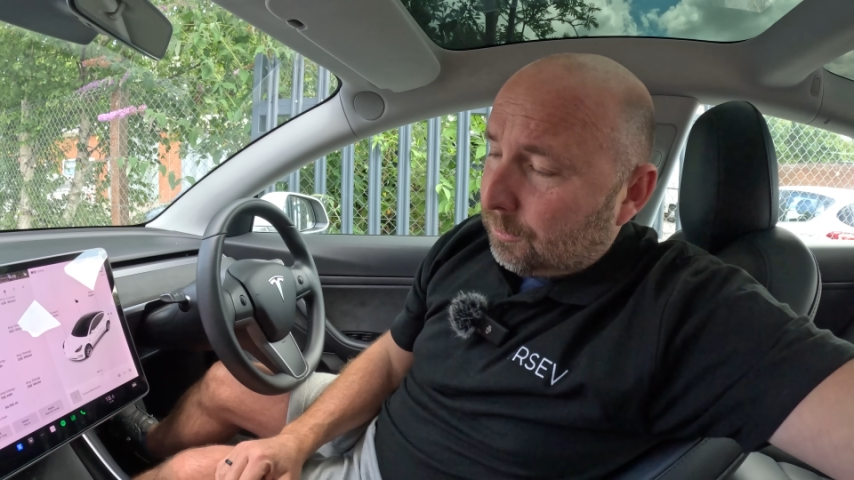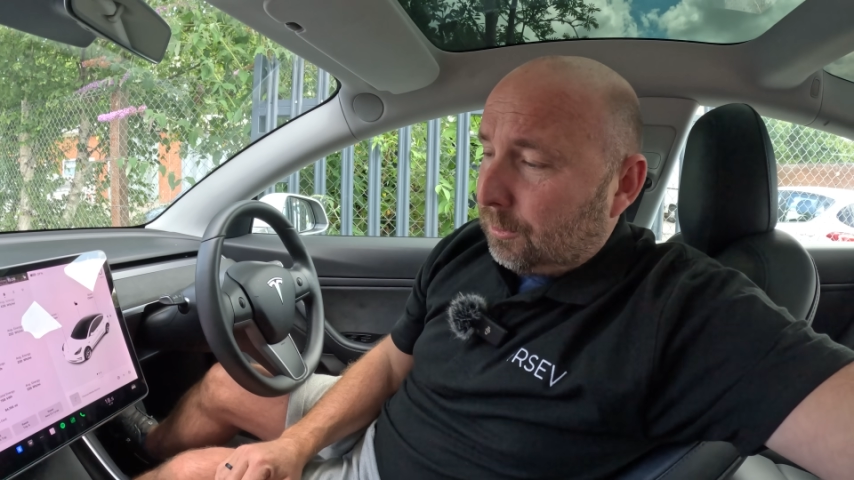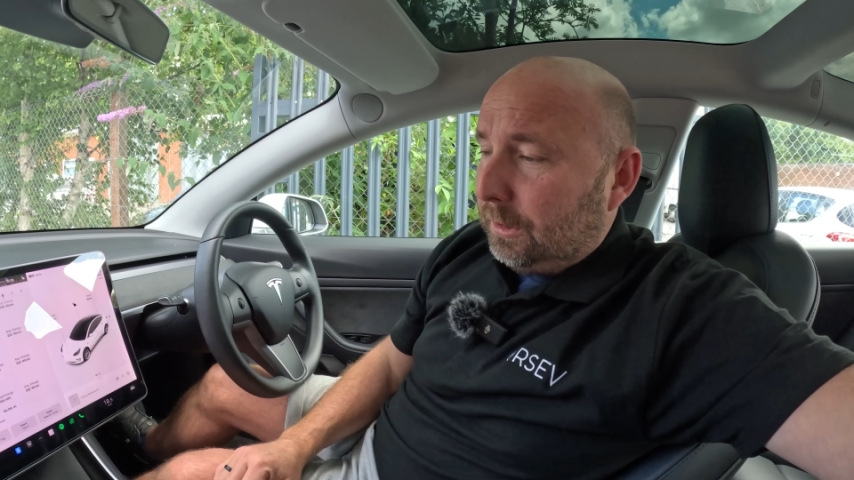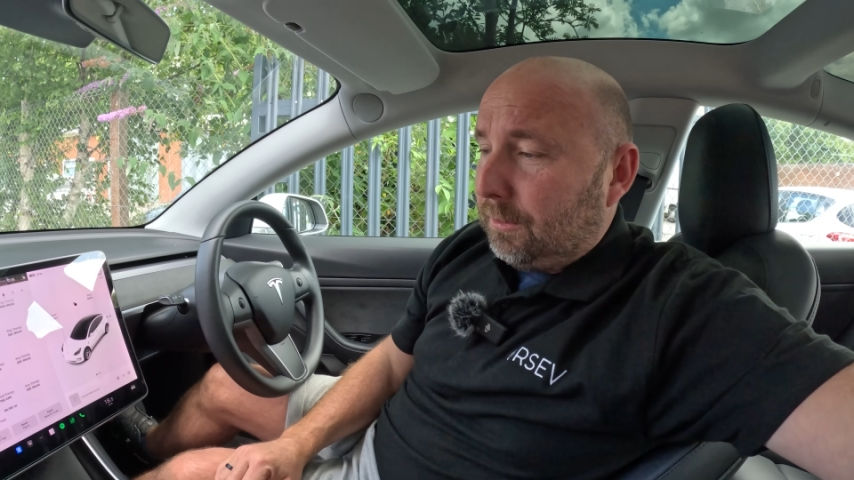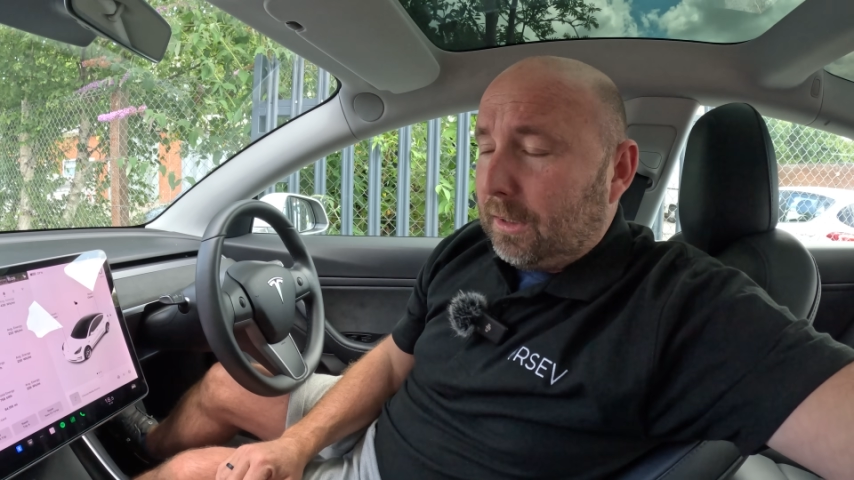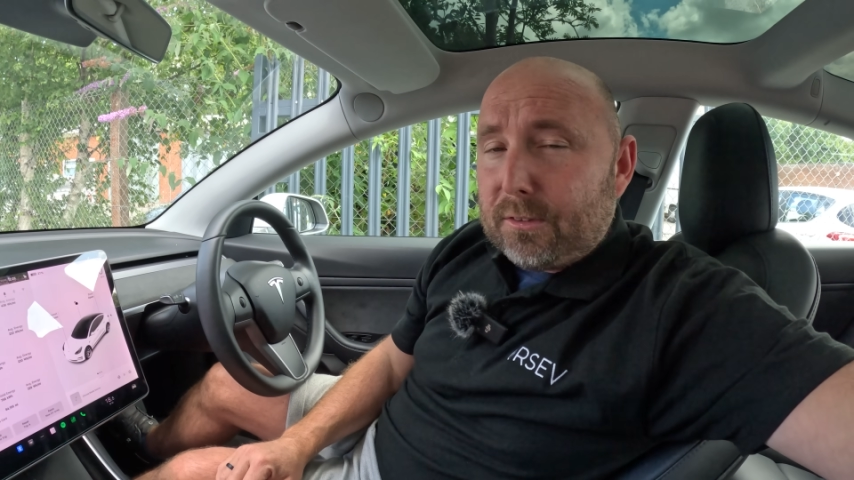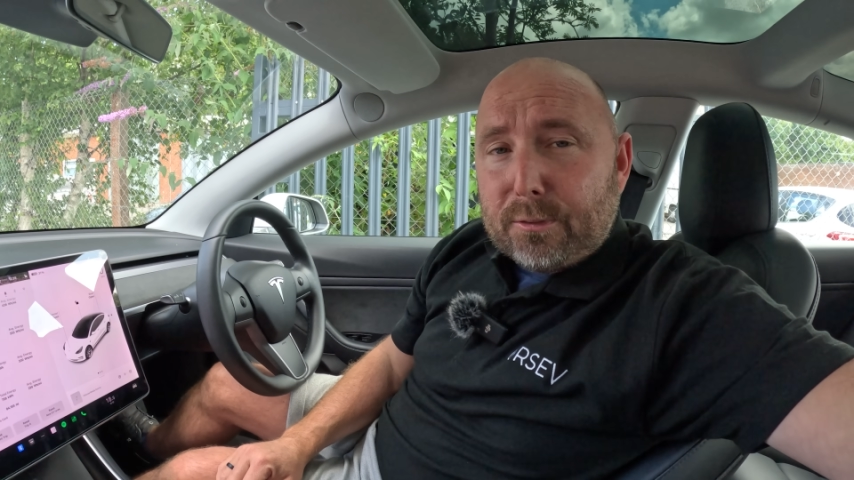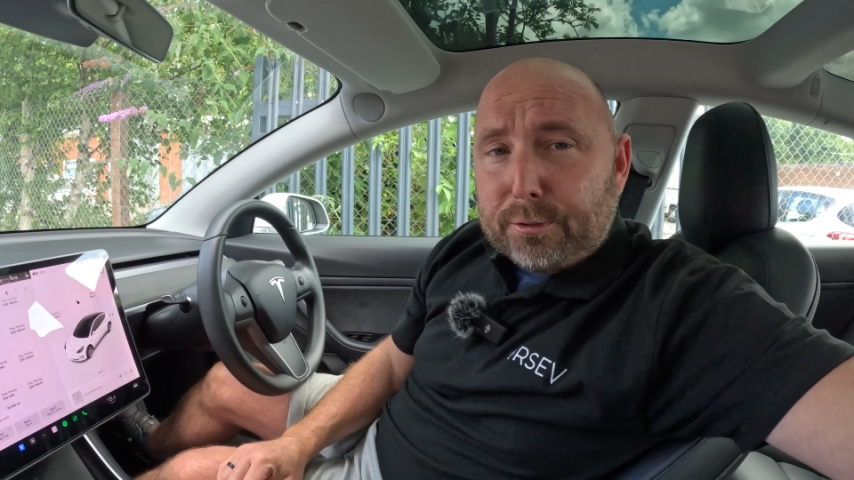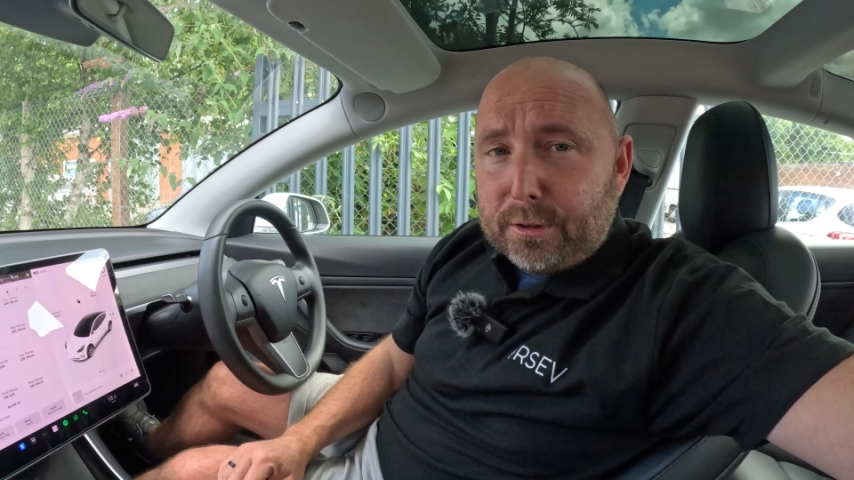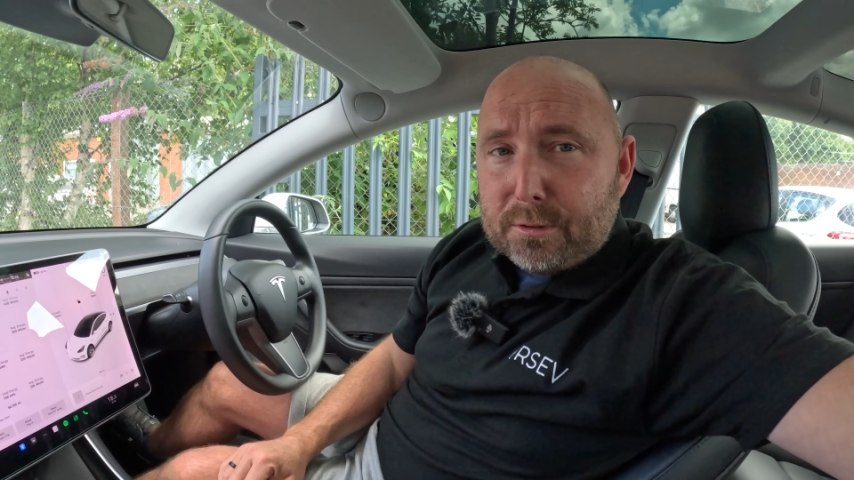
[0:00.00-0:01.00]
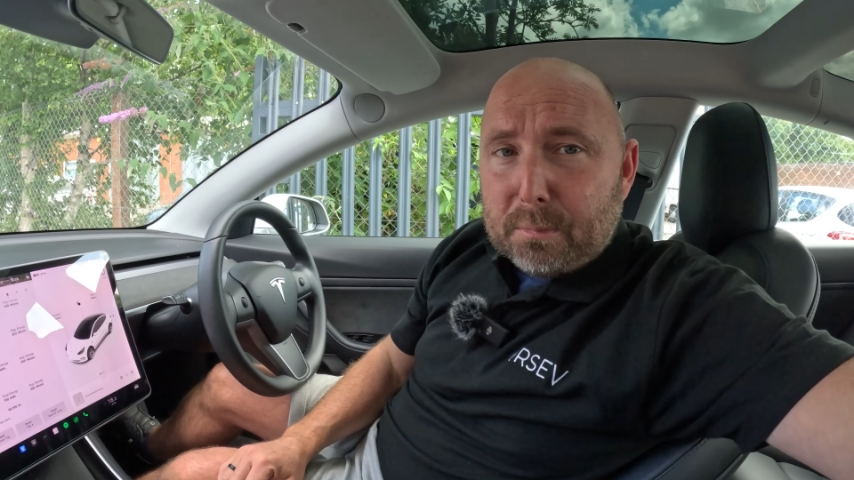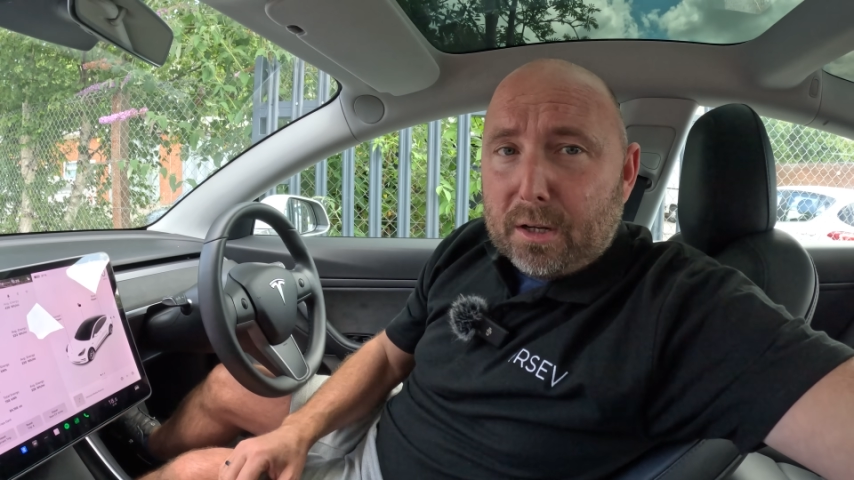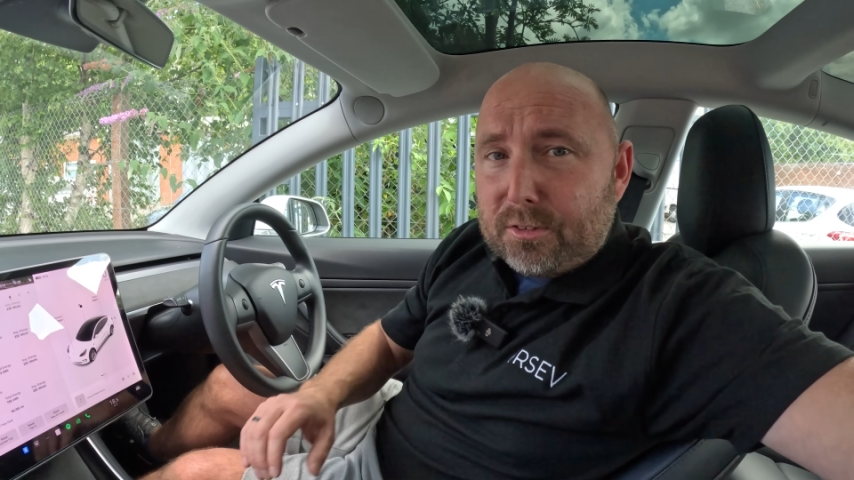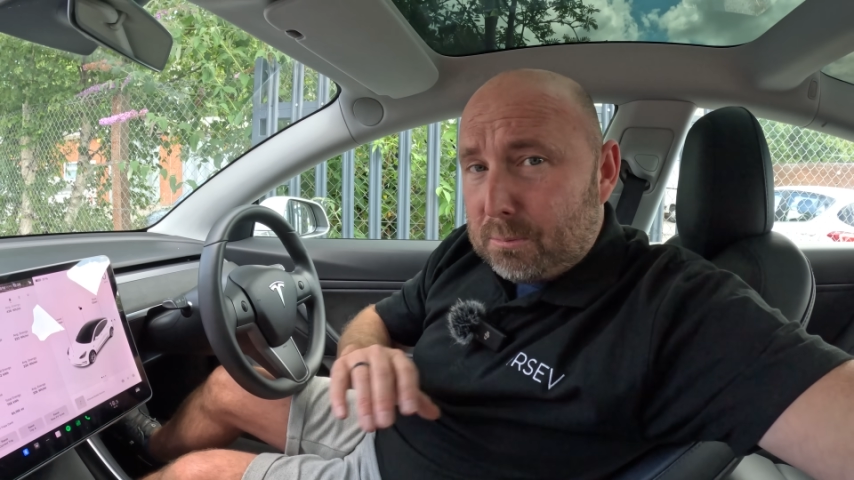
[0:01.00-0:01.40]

3,300 miles.